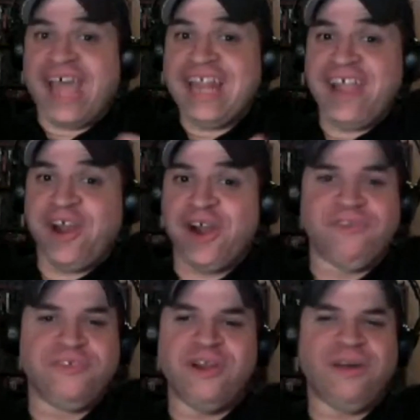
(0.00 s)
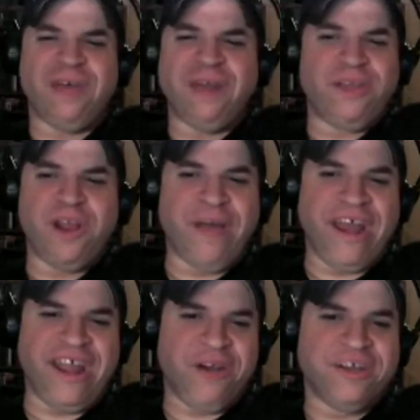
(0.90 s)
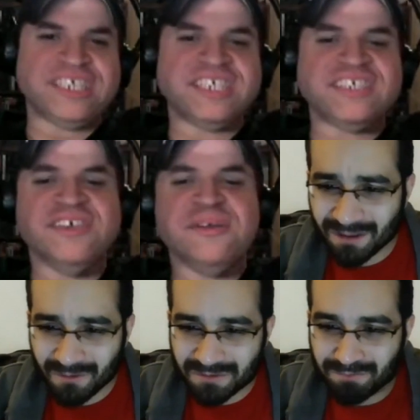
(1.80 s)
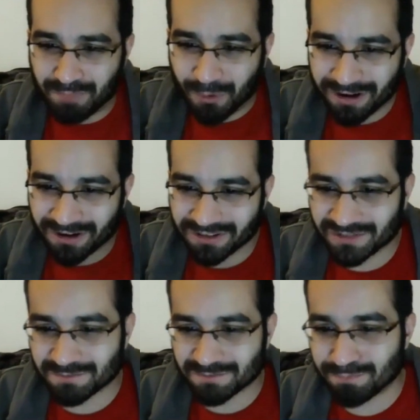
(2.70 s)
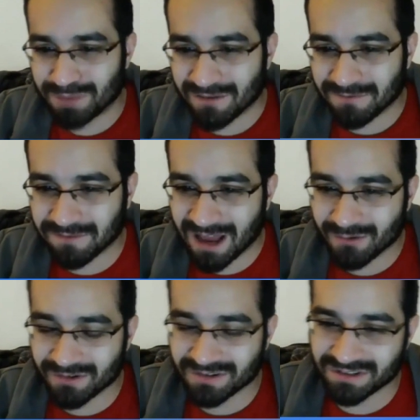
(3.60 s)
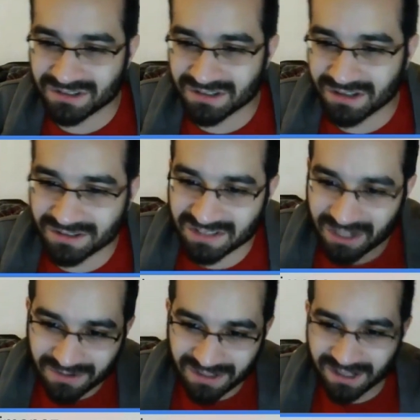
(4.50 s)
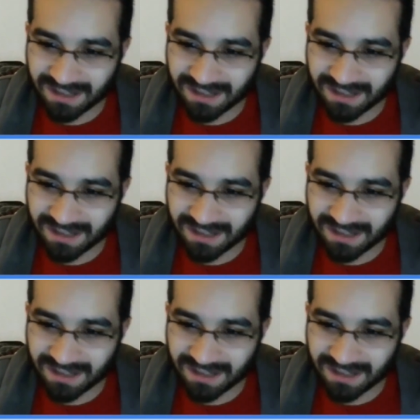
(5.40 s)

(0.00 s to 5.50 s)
I like her. You know, I don't care about Eris. Fine. one was boring. All she did was pick flowers and just, like, stare at the